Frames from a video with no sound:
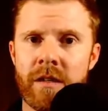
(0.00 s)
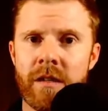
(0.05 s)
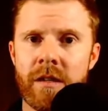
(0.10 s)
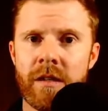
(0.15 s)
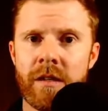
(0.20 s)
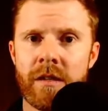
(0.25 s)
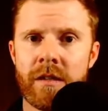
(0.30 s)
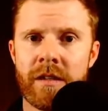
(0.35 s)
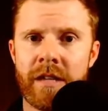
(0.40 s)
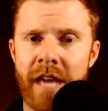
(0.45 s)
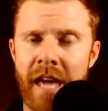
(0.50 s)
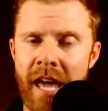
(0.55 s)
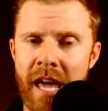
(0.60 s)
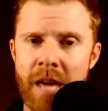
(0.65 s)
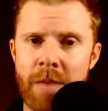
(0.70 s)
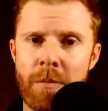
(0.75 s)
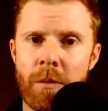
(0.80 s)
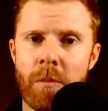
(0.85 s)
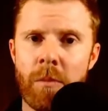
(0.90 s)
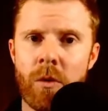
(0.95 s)

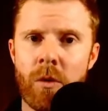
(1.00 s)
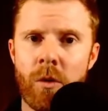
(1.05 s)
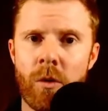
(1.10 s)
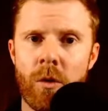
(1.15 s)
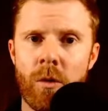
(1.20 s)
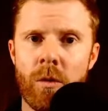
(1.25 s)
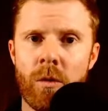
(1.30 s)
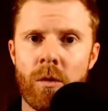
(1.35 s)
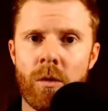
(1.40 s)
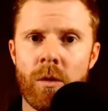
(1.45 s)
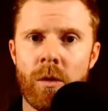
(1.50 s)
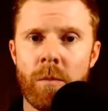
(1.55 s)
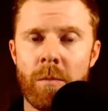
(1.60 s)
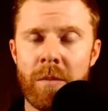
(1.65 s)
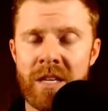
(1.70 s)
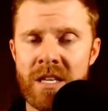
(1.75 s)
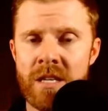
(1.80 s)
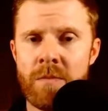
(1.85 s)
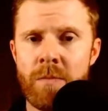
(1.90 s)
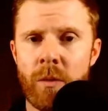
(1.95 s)
capable
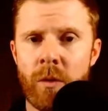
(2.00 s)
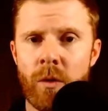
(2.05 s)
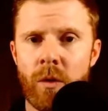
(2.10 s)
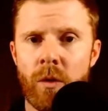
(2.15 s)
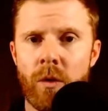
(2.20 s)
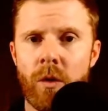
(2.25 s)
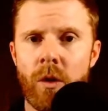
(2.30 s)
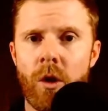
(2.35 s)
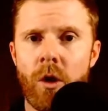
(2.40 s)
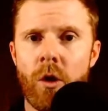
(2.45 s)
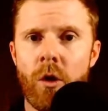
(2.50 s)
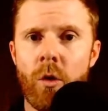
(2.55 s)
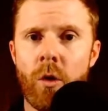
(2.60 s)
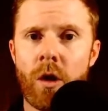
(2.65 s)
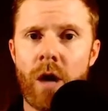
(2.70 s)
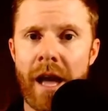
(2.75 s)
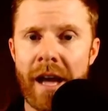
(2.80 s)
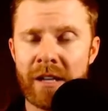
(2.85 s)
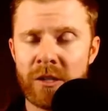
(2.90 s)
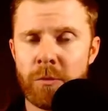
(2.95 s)
people who are
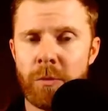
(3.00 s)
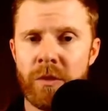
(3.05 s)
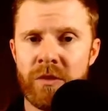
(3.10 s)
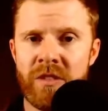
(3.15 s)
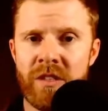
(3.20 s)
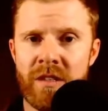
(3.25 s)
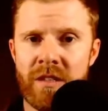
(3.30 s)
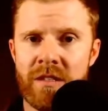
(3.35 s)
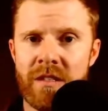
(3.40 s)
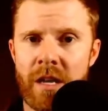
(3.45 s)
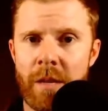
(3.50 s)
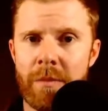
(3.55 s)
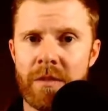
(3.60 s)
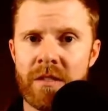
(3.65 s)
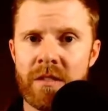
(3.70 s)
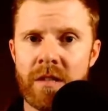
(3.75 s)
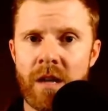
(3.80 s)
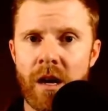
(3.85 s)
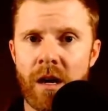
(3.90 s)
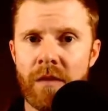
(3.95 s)
experts in this type of
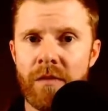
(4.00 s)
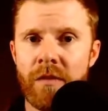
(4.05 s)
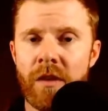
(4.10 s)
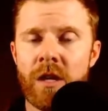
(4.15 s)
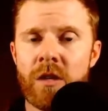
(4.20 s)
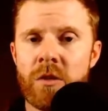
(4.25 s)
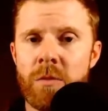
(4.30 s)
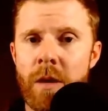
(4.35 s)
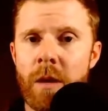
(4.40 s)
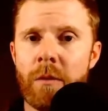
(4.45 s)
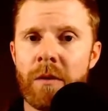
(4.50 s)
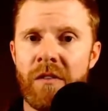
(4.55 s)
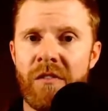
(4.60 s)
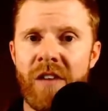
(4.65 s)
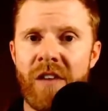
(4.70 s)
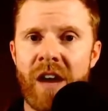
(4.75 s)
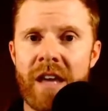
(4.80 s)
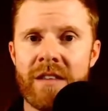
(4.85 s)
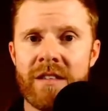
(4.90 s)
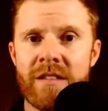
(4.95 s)
stuff to be able to
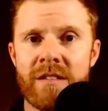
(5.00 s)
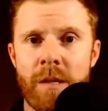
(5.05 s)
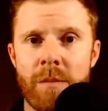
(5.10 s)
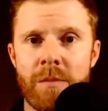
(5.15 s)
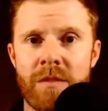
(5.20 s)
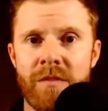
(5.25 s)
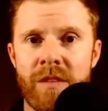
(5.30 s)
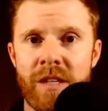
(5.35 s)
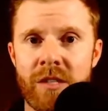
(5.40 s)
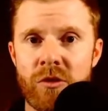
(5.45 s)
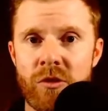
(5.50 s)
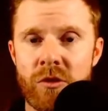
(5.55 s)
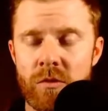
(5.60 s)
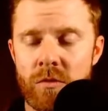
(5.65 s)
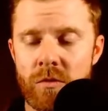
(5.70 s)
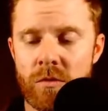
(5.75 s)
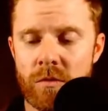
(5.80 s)
find these types of issues.